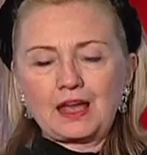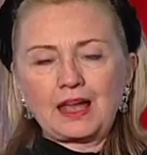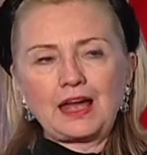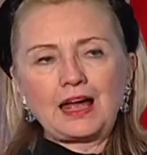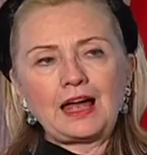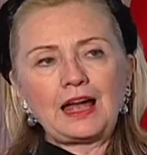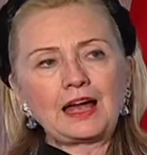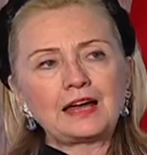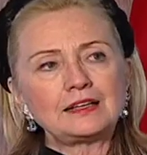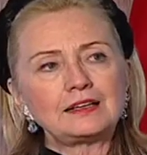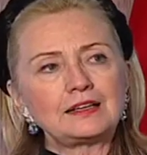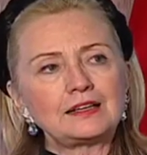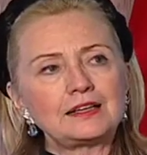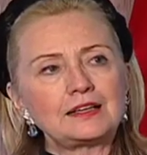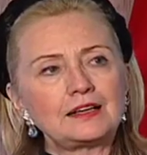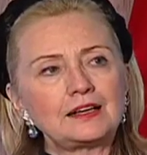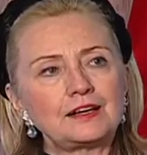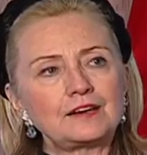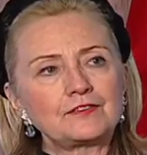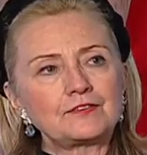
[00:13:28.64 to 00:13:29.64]
And
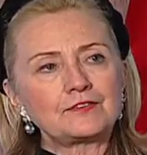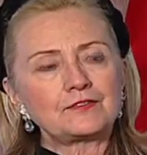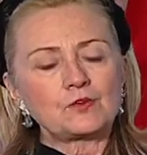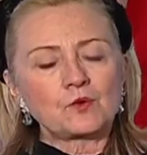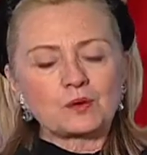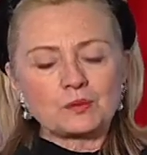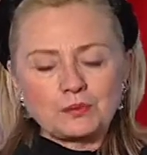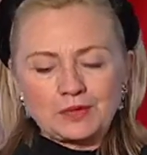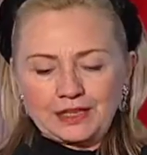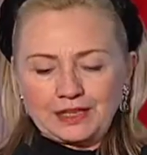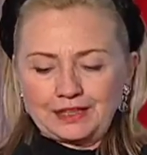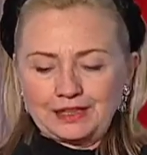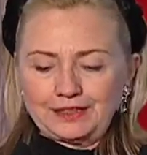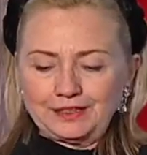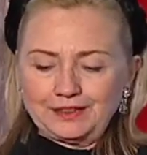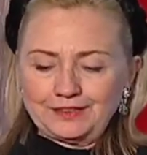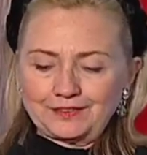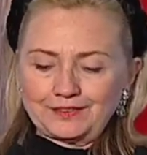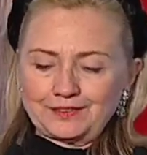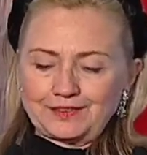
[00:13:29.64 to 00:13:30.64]
for
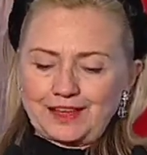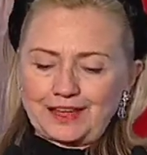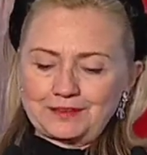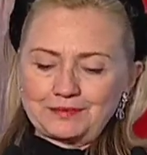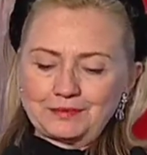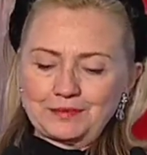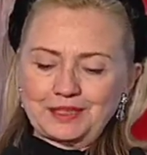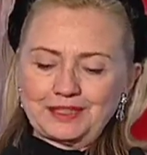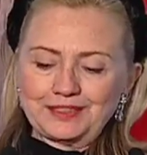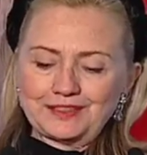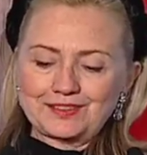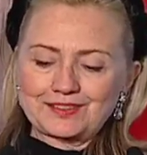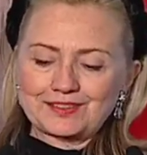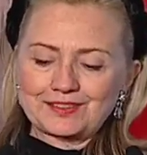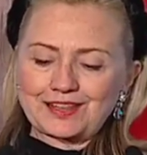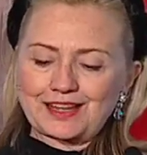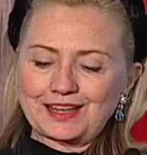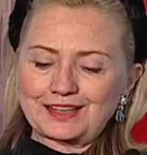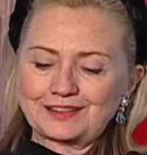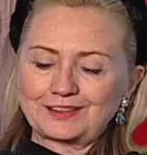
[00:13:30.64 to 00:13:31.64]
me, that means
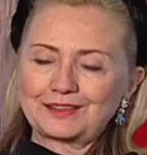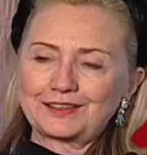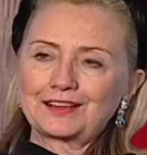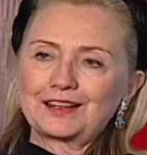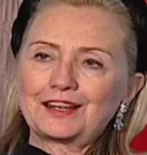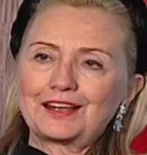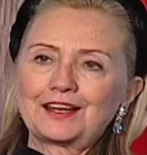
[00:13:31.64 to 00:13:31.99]
that